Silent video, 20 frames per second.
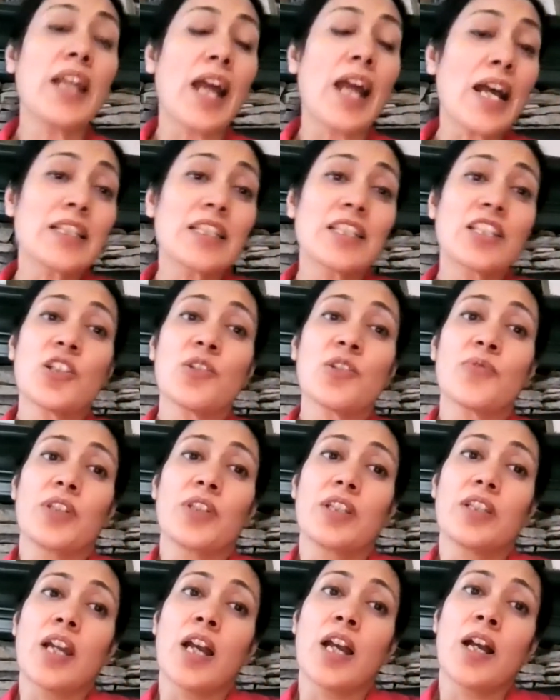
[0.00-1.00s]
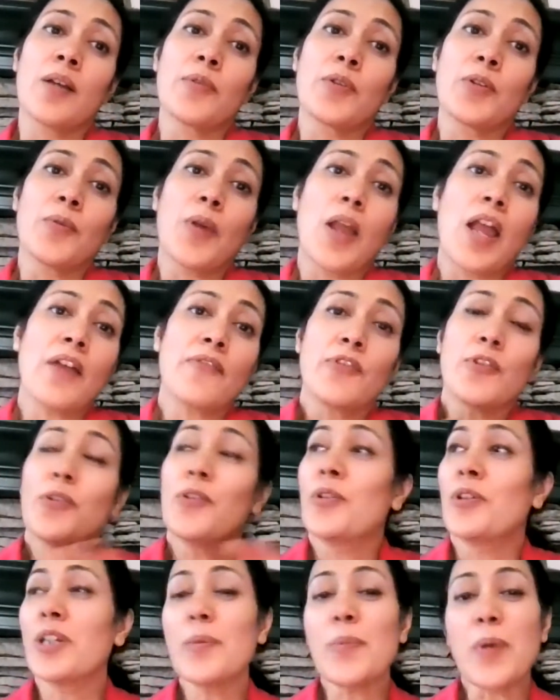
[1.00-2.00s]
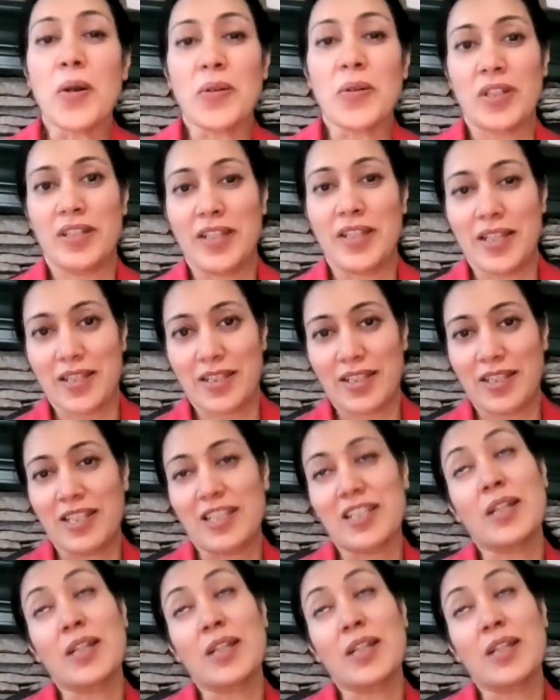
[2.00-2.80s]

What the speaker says: you can ask children, have you heard about the Dead Sea?